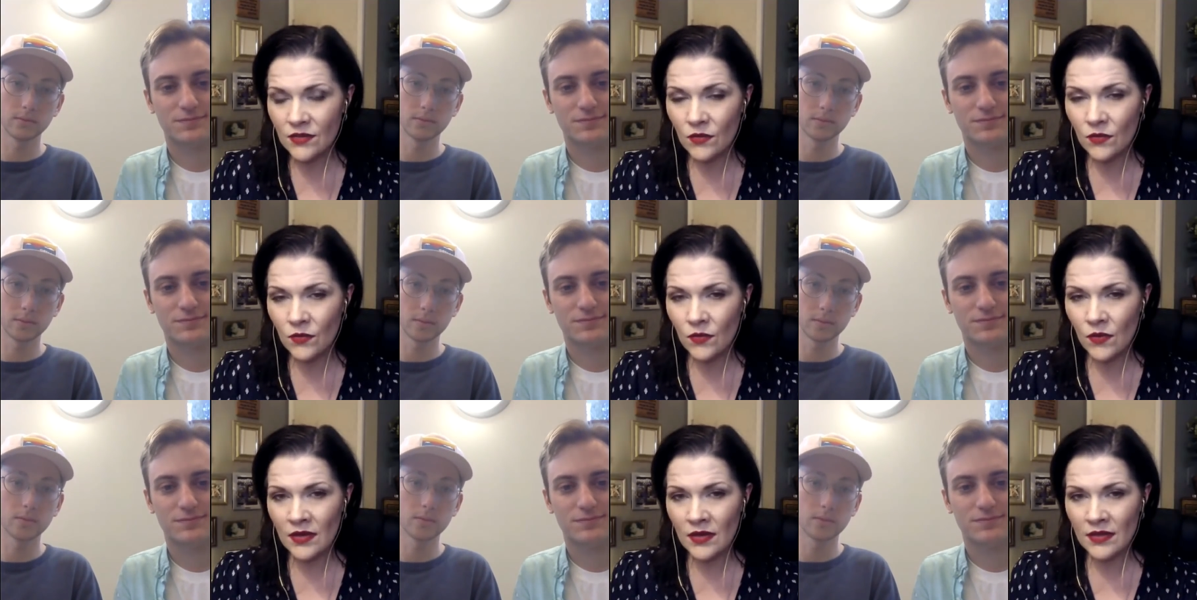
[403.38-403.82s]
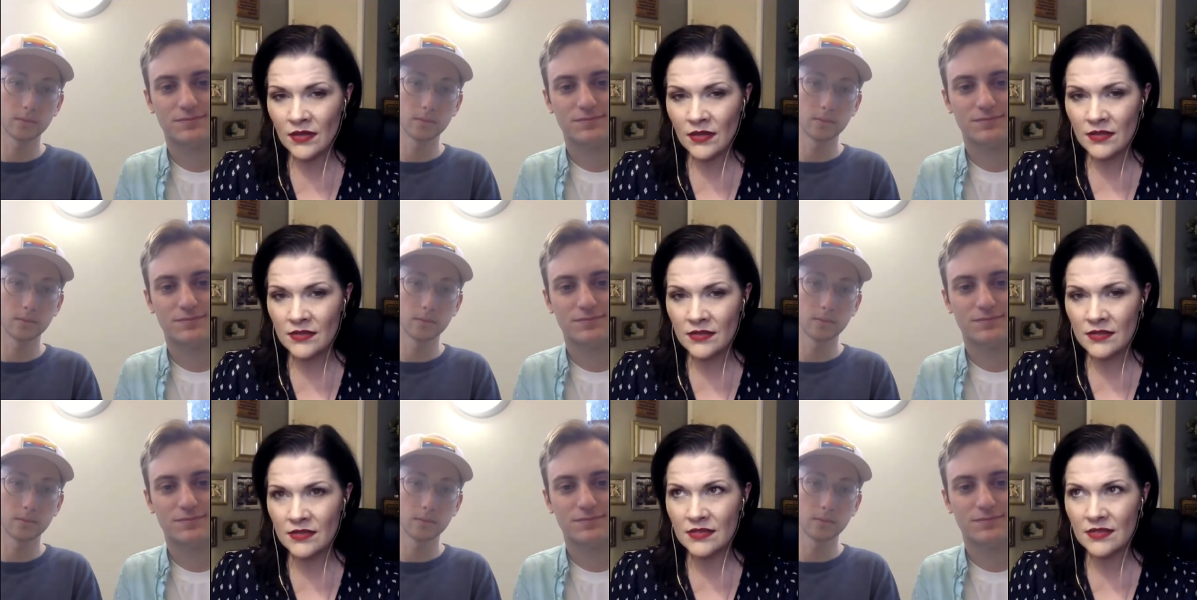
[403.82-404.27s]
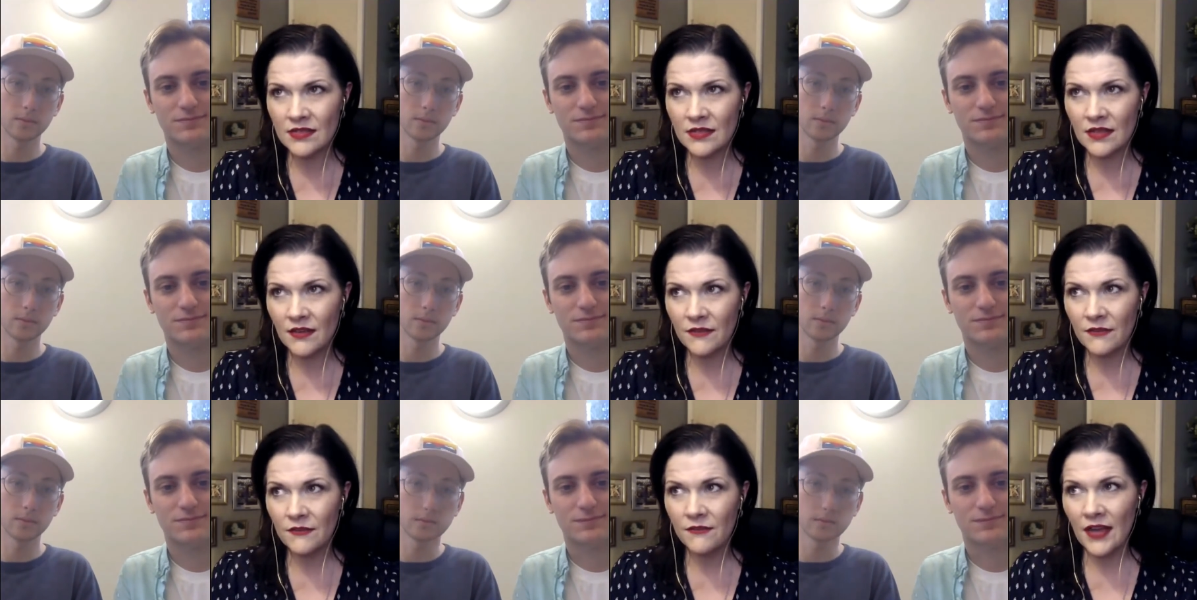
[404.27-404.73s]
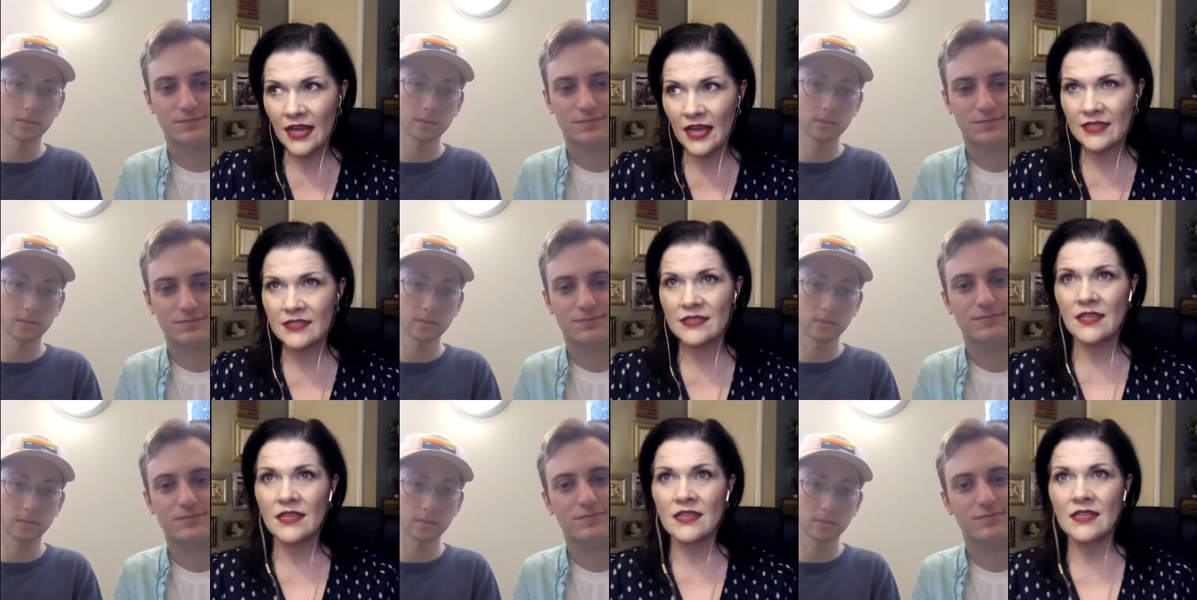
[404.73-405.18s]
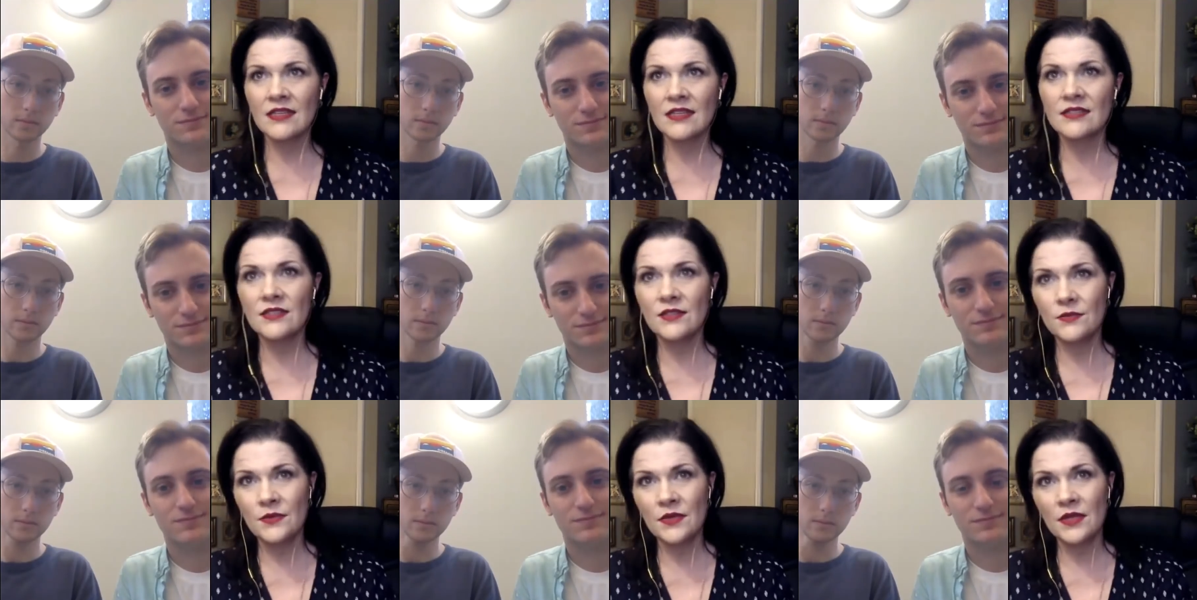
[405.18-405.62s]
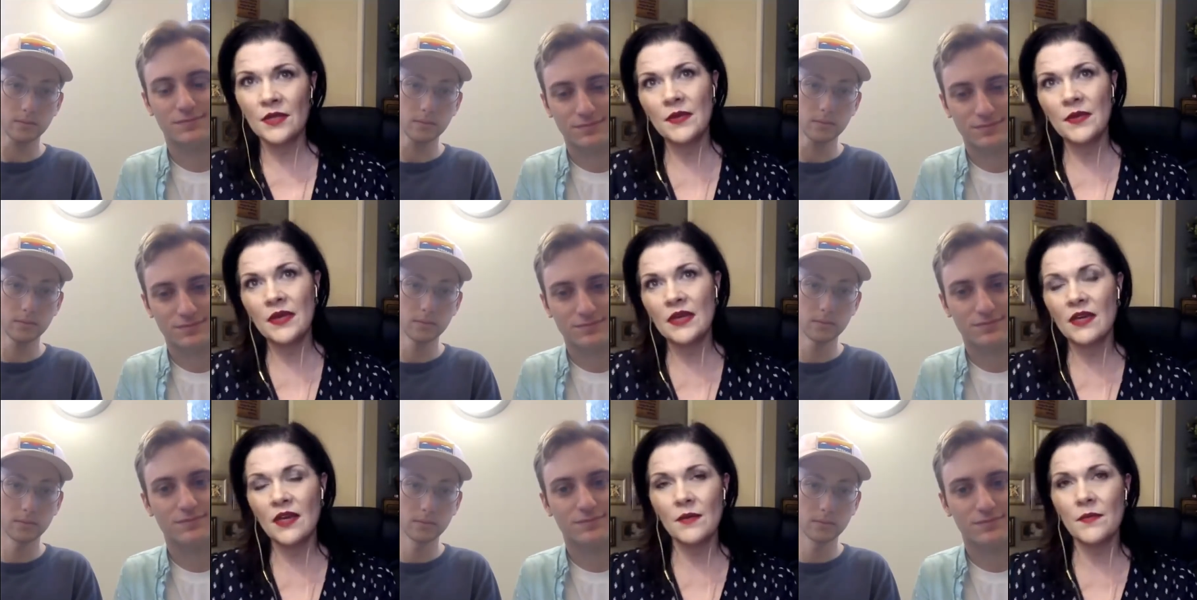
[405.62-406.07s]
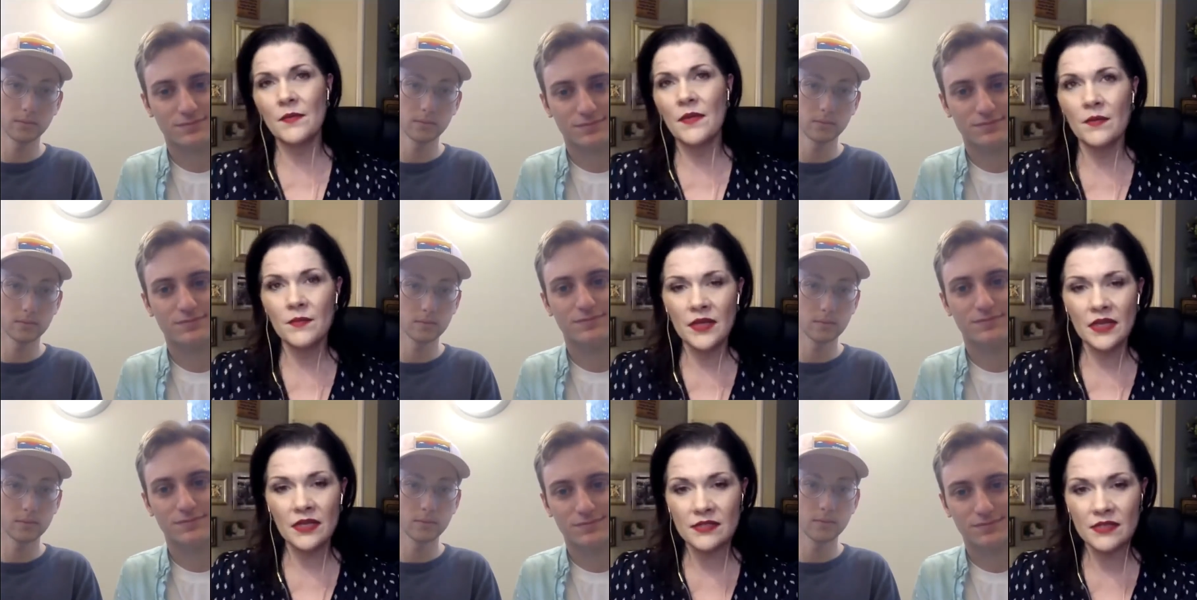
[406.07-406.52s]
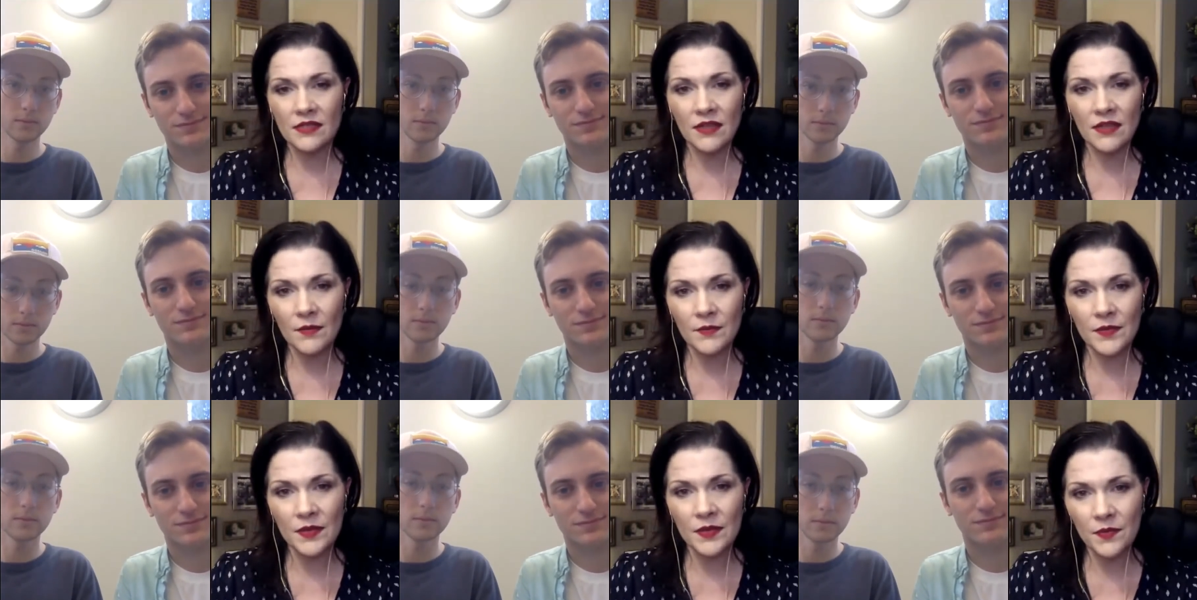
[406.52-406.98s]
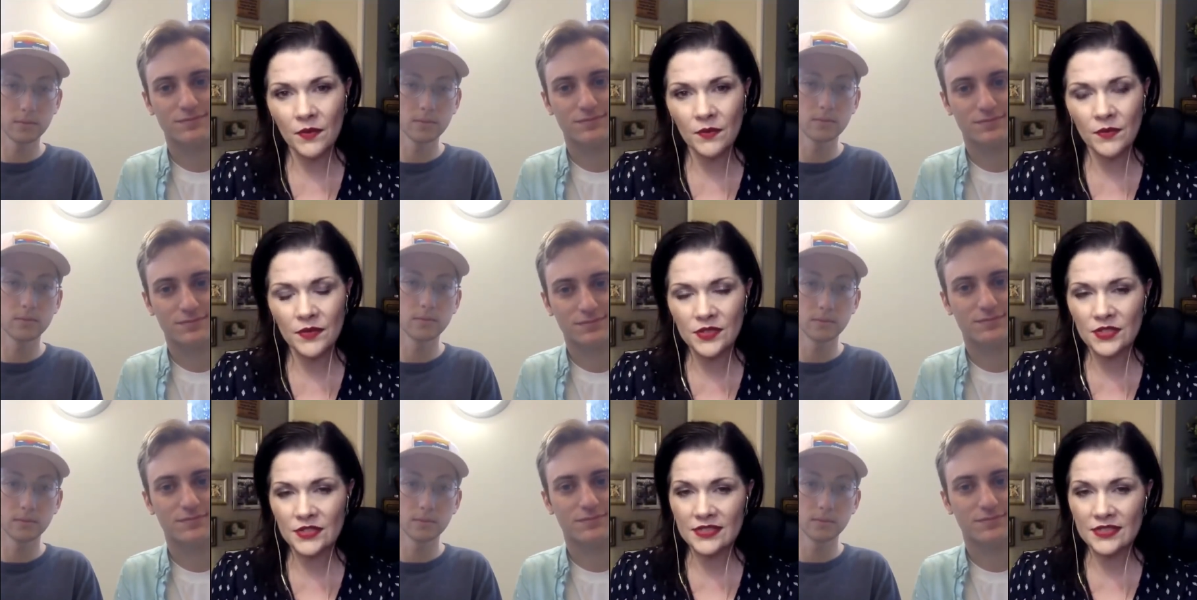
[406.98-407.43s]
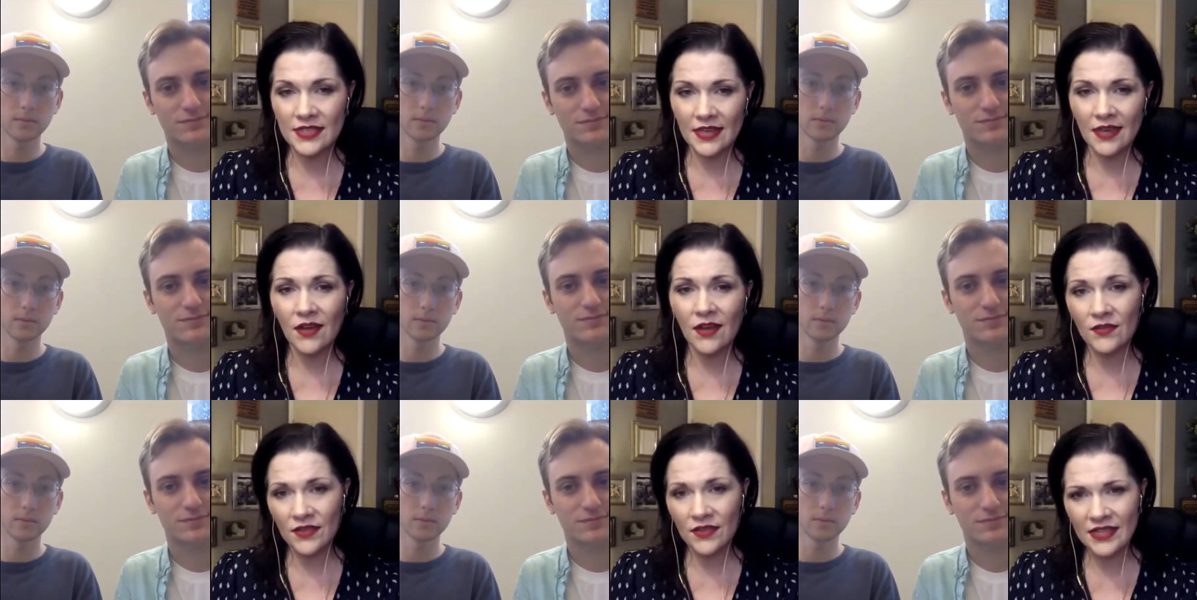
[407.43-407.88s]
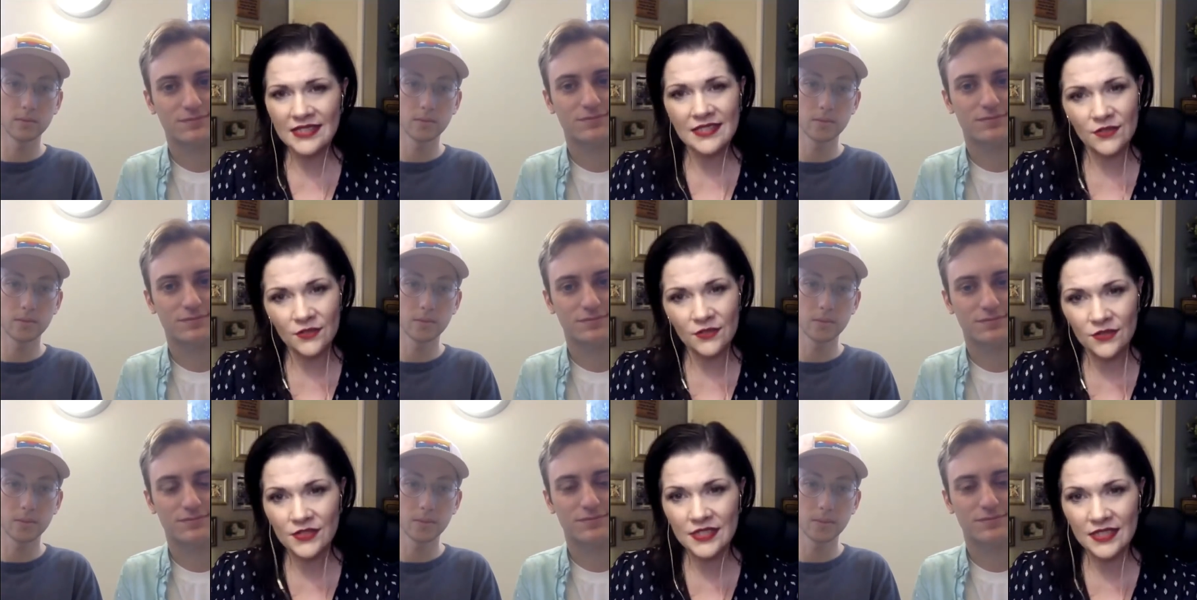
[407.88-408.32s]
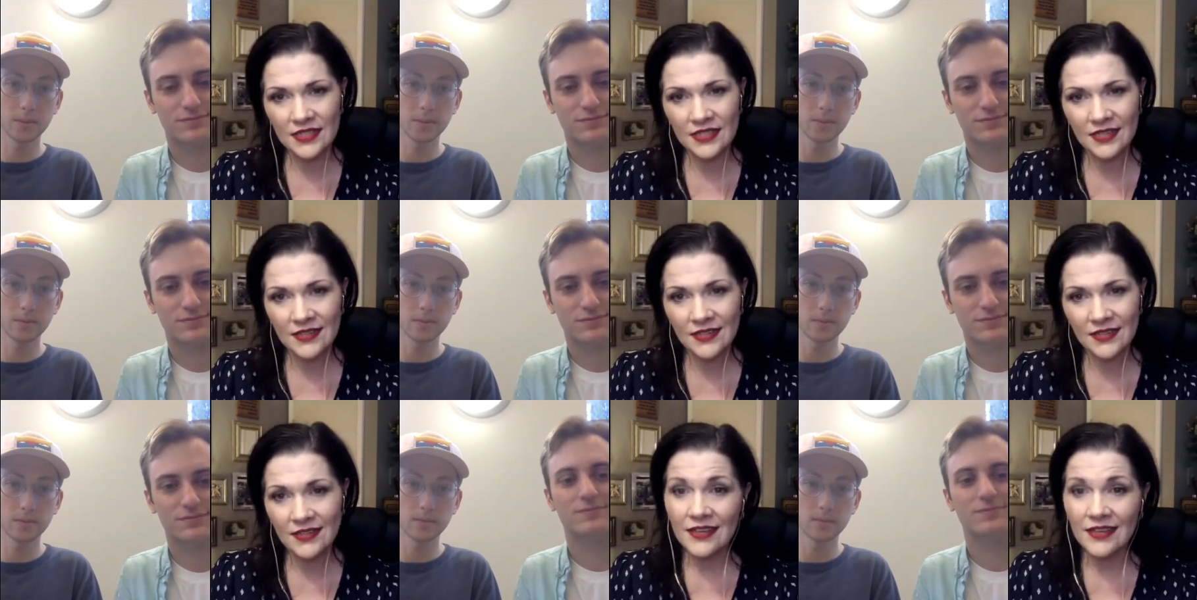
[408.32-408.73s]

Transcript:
Speaker 1: was fascinating to really pick up on because a lot of people would just say, "Oh, that's interesting.